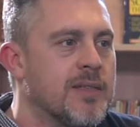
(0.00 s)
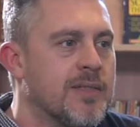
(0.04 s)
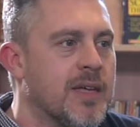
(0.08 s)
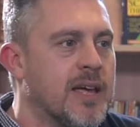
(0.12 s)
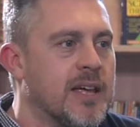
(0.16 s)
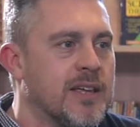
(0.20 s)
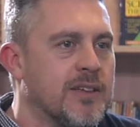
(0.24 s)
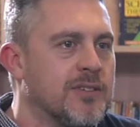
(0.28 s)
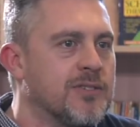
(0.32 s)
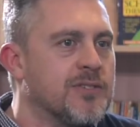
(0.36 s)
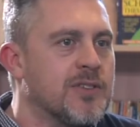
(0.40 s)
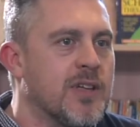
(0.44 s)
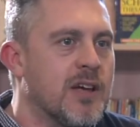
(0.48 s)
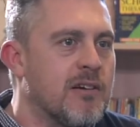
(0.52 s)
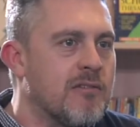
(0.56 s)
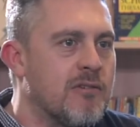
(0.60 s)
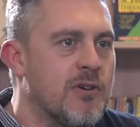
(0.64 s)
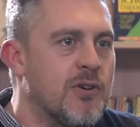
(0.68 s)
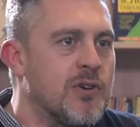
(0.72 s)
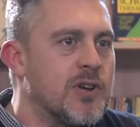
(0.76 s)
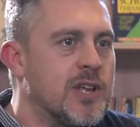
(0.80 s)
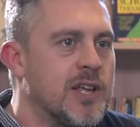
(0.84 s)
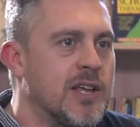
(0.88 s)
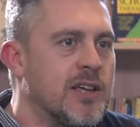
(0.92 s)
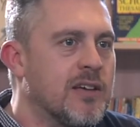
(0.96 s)
That is their
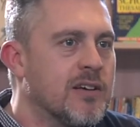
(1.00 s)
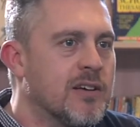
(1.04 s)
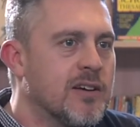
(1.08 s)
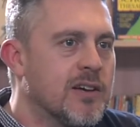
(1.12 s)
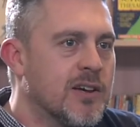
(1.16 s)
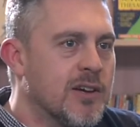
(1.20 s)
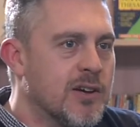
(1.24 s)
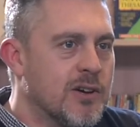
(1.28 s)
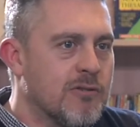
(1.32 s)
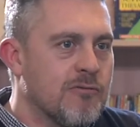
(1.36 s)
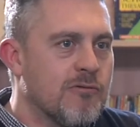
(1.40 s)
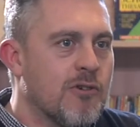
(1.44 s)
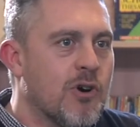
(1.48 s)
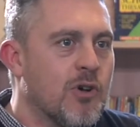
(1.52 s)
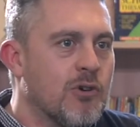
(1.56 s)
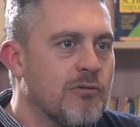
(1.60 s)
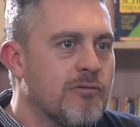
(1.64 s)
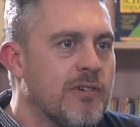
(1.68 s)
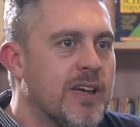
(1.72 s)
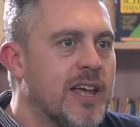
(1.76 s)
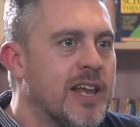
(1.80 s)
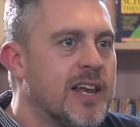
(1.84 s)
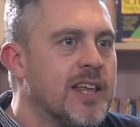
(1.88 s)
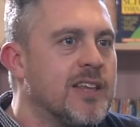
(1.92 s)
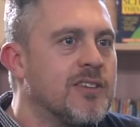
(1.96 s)
only role
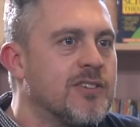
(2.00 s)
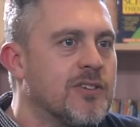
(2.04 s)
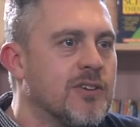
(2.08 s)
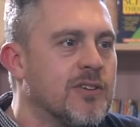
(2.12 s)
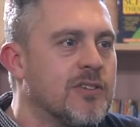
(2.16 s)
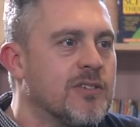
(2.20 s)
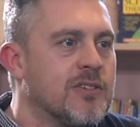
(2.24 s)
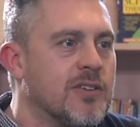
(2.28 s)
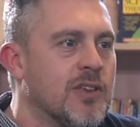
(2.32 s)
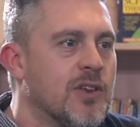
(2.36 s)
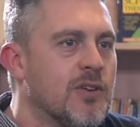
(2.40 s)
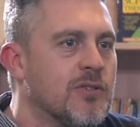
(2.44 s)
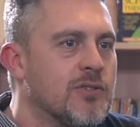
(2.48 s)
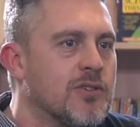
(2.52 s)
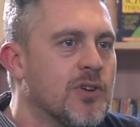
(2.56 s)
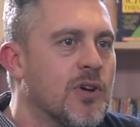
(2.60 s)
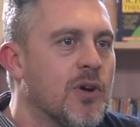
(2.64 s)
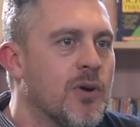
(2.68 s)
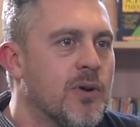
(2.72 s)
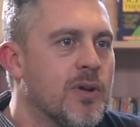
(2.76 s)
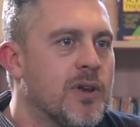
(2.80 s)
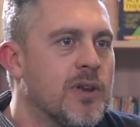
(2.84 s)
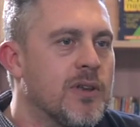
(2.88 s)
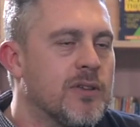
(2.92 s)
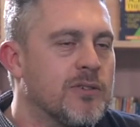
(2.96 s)
really, to
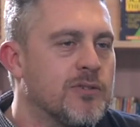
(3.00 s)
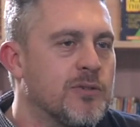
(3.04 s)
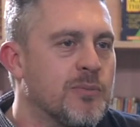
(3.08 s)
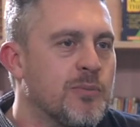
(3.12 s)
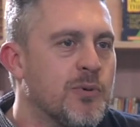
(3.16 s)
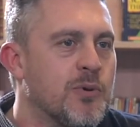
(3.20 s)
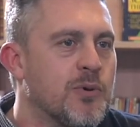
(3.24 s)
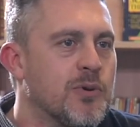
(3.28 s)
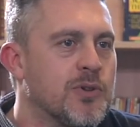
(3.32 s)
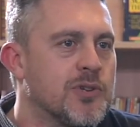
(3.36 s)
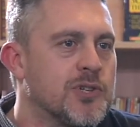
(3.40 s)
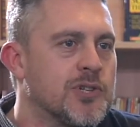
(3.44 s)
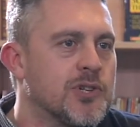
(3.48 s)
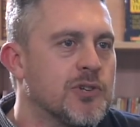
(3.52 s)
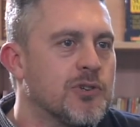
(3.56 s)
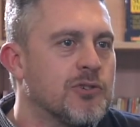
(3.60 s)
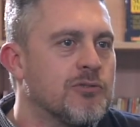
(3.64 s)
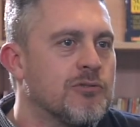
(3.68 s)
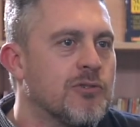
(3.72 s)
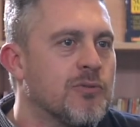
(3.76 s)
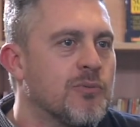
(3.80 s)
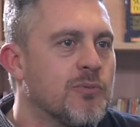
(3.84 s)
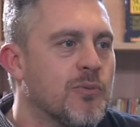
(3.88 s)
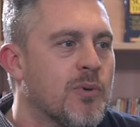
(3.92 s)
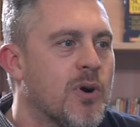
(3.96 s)
go and support the
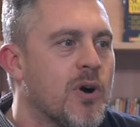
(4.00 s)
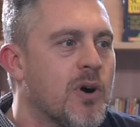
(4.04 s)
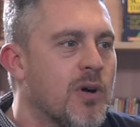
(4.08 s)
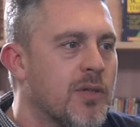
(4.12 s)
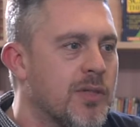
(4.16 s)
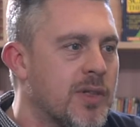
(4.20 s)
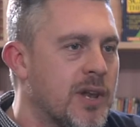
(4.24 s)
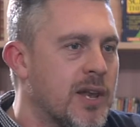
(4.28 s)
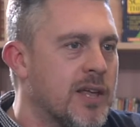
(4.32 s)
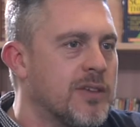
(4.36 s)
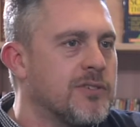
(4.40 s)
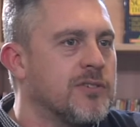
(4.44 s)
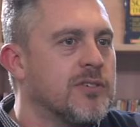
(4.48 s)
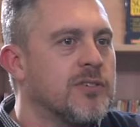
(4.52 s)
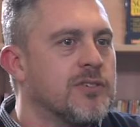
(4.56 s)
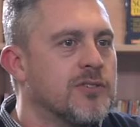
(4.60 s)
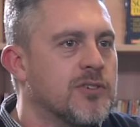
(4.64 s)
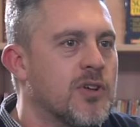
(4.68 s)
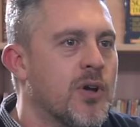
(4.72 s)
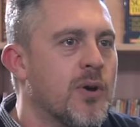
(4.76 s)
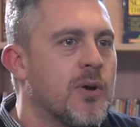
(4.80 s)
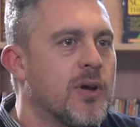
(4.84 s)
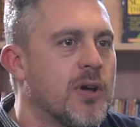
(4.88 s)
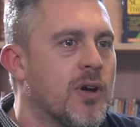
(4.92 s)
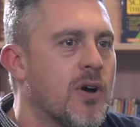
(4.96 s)
children while the lesson's
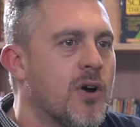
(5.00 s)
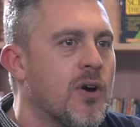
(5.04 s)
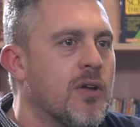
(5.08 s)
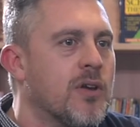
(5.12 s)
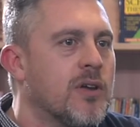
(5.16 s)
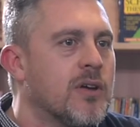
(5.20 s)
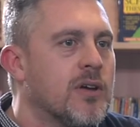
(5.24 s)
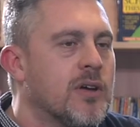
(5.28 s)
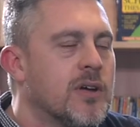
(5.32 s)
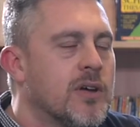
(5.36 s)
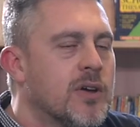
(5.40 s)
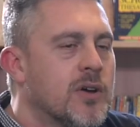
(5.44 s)
going on.